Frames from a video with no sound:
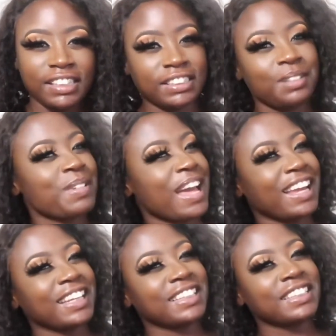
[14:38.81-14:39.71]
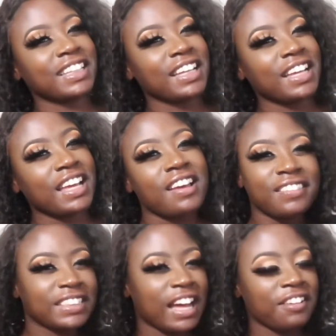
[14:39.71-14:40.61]
To be honest, it
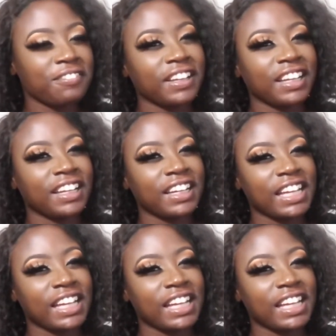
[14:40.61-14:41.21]
was kind of fun,